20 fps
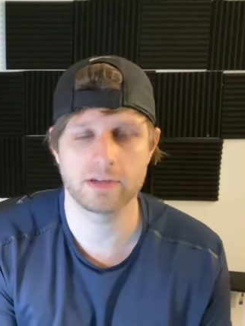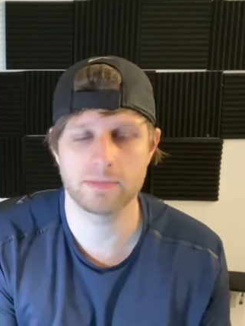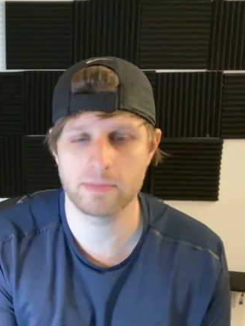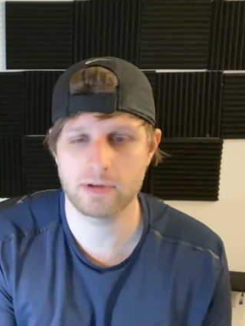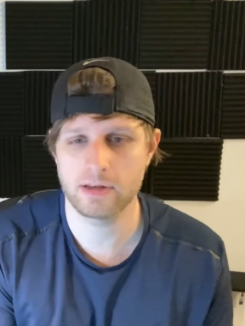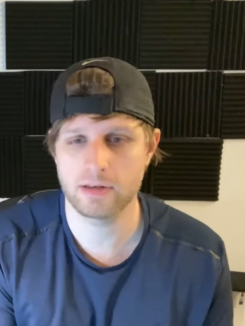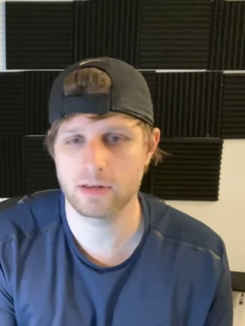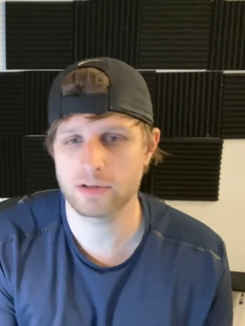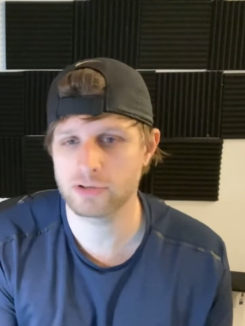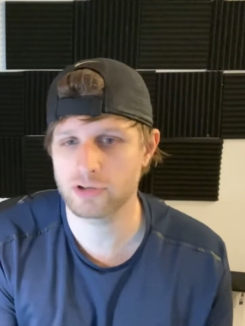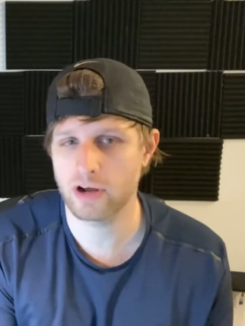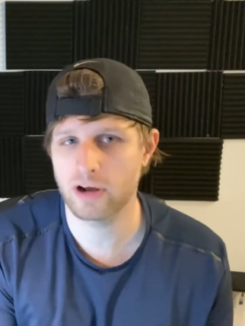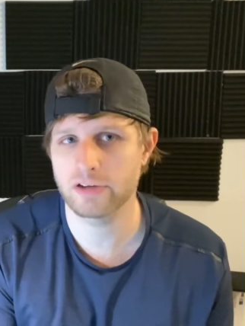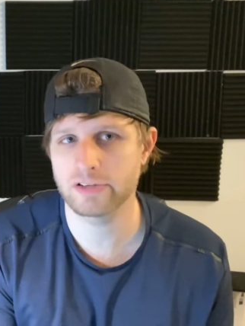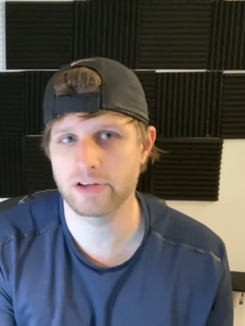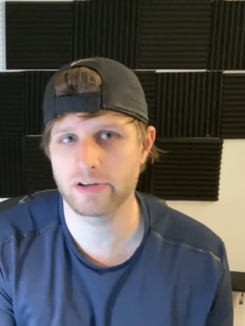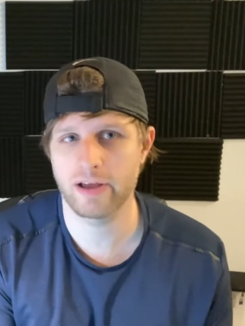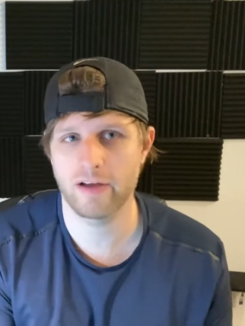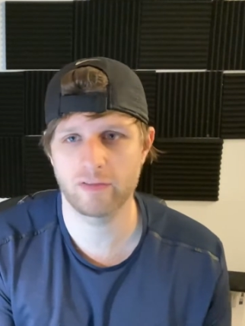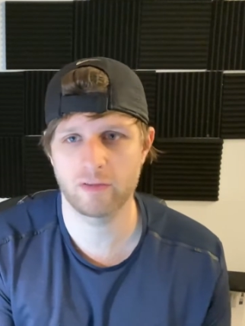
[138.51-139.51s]
I mean, the Charizard
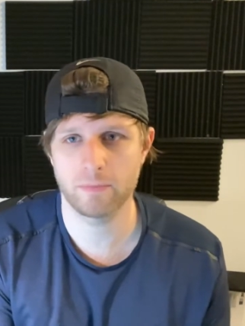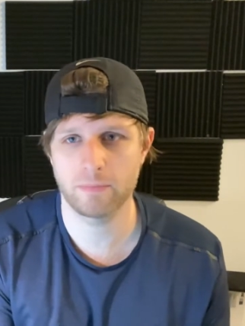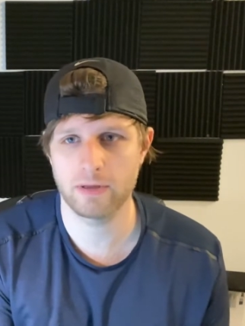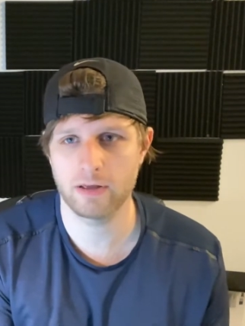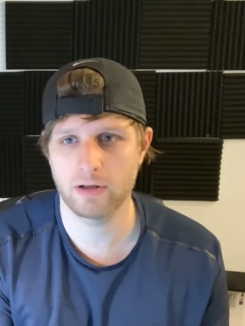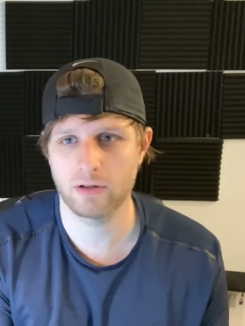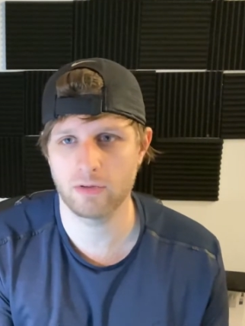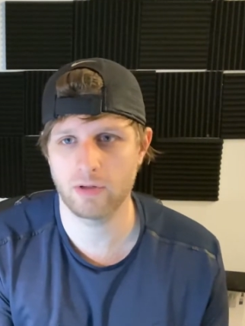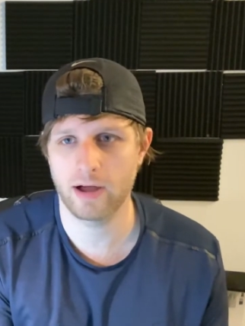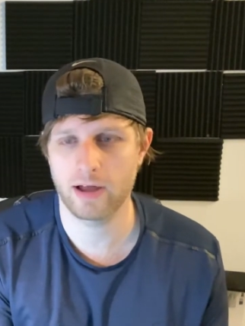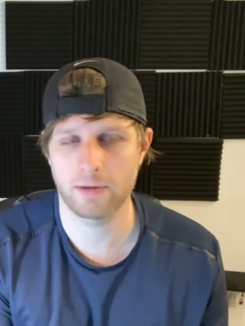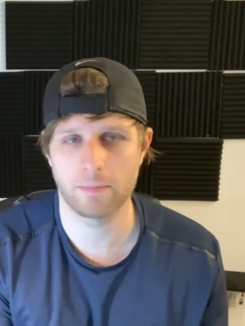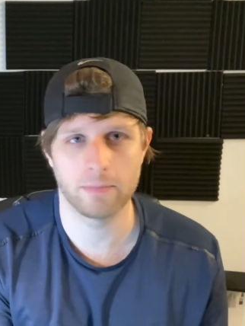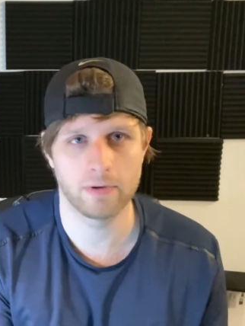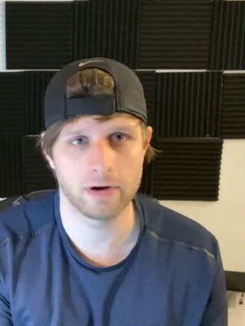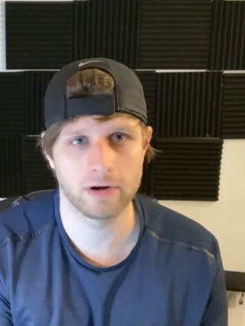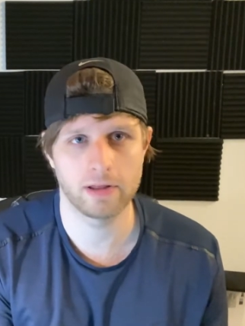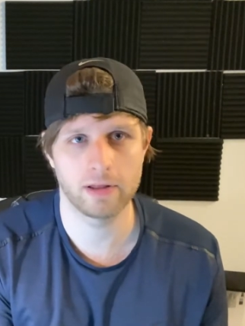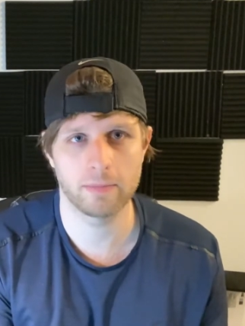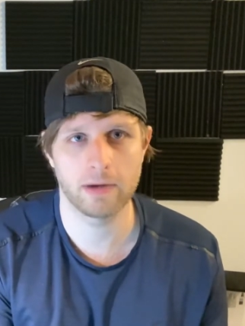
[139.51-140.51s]
would have to be a lot of
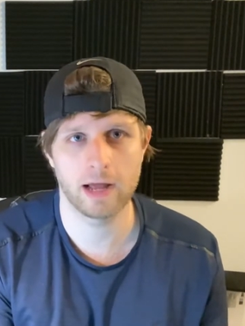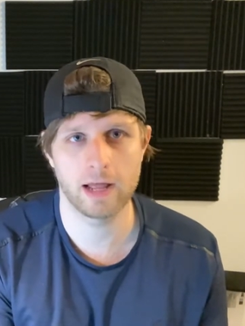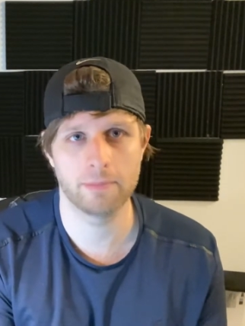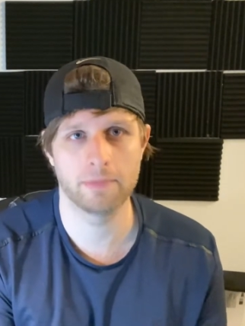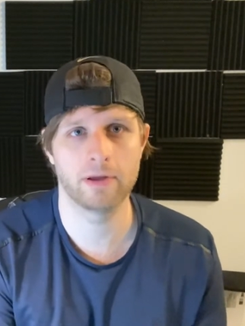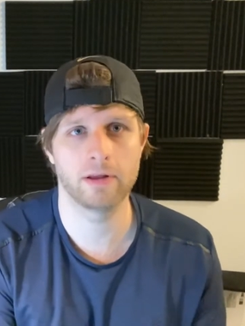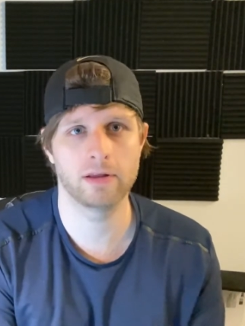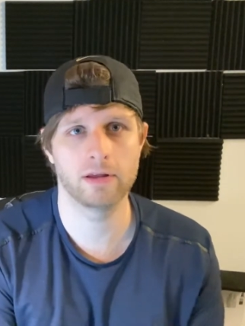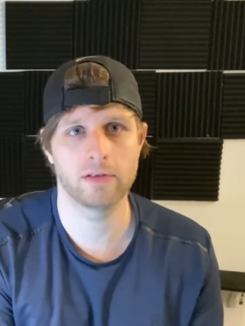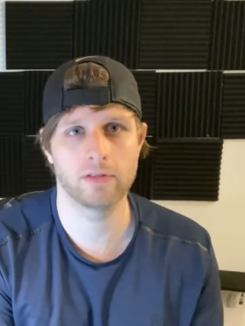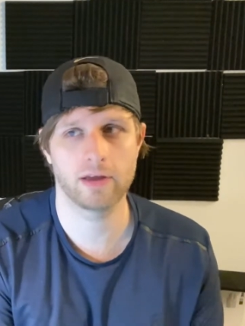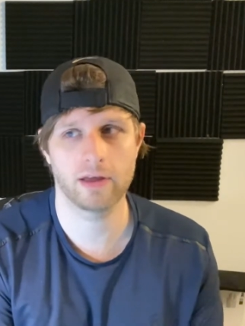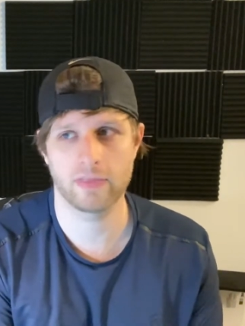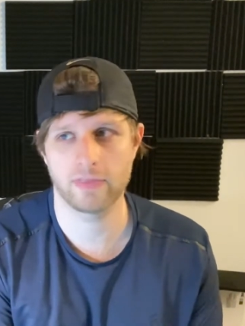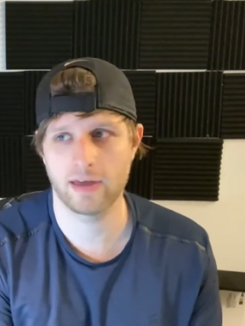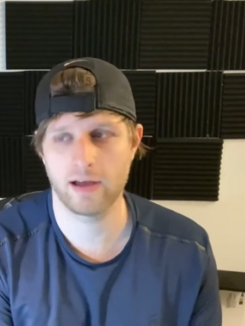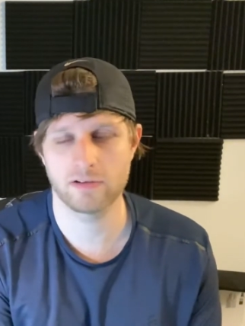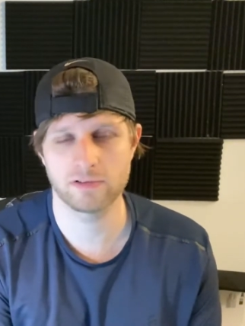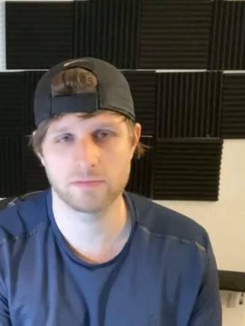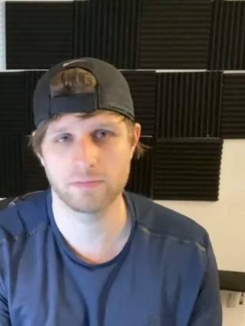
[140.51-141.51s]
money, in my opinion, like
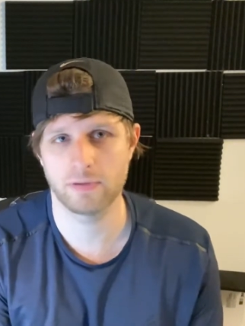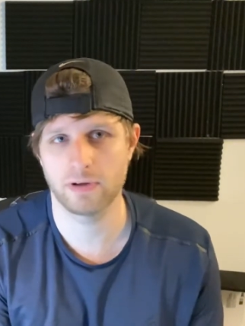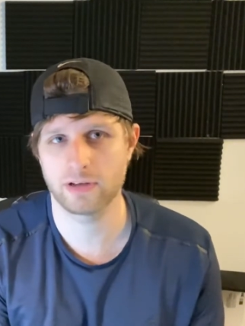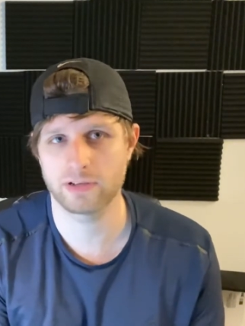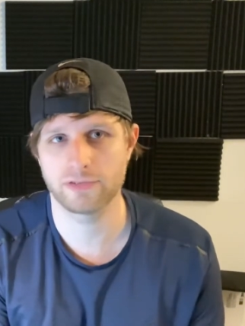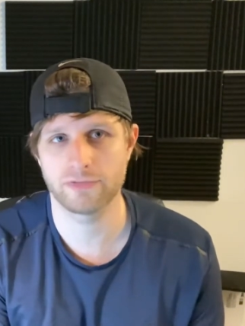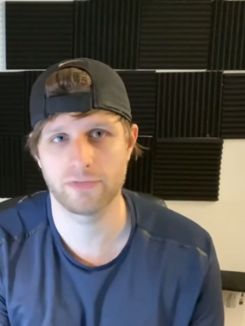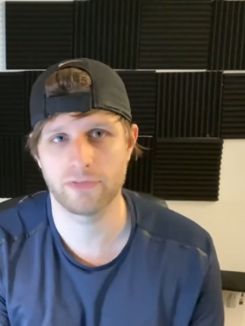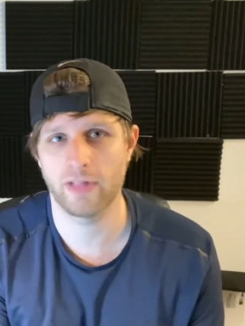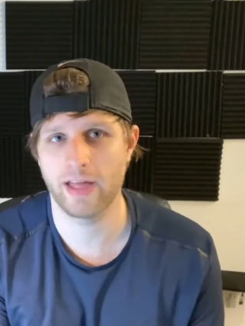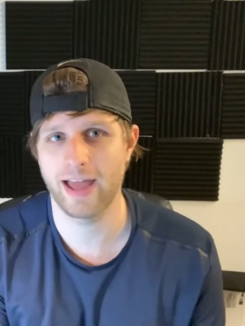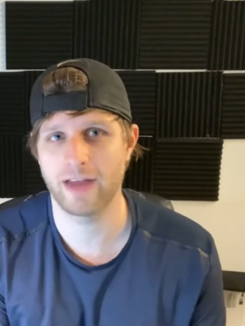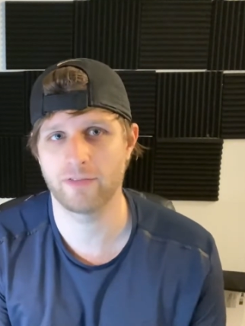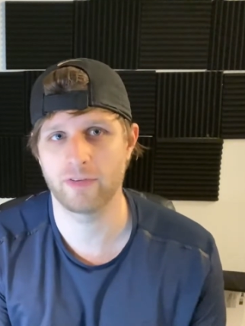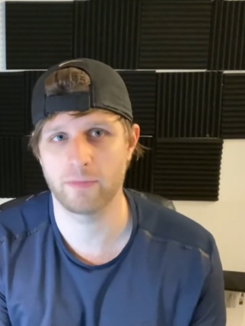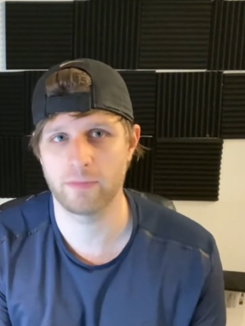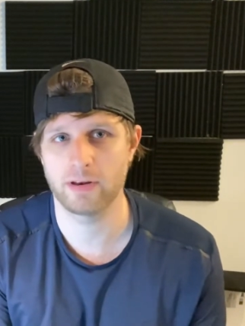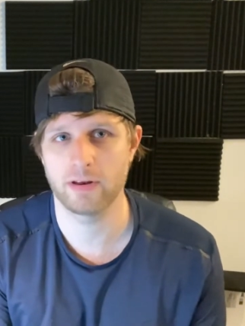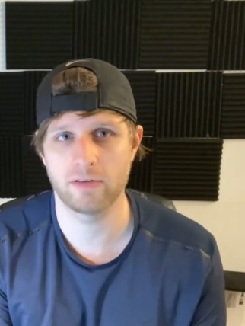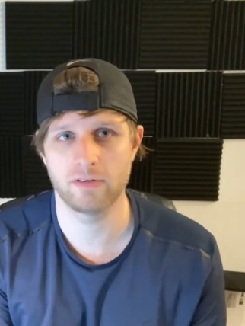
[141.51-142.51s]
$1,000 flat
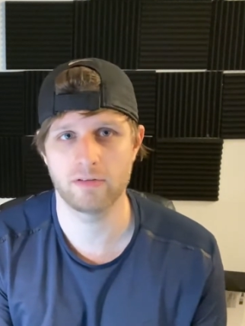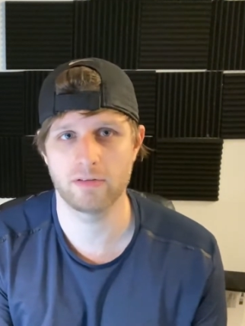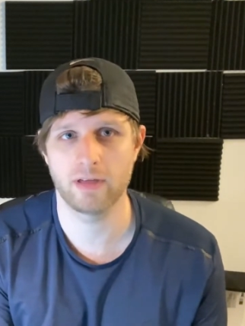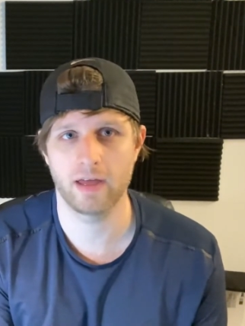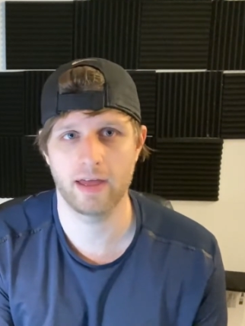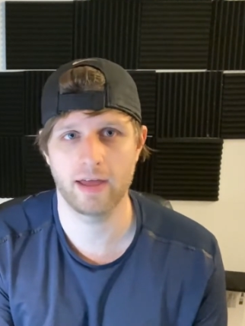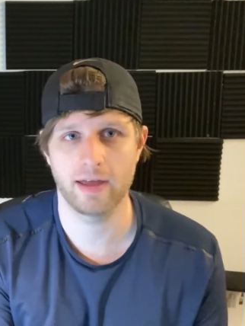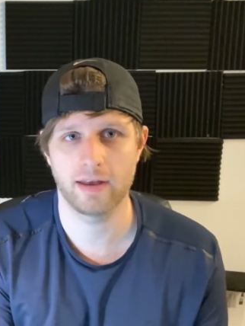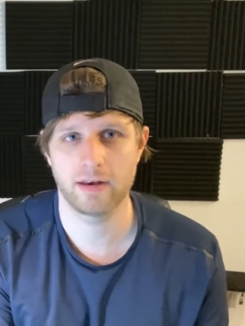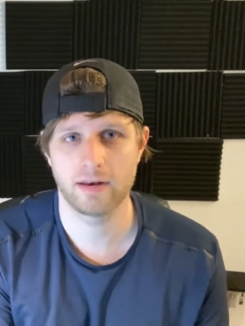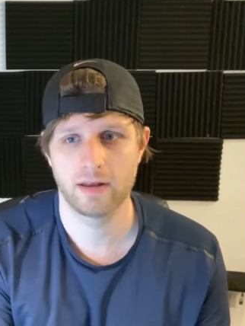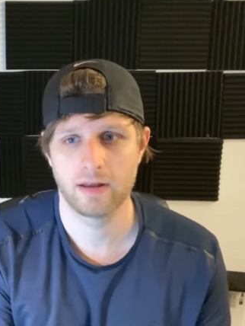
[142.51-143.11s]
for me to do that.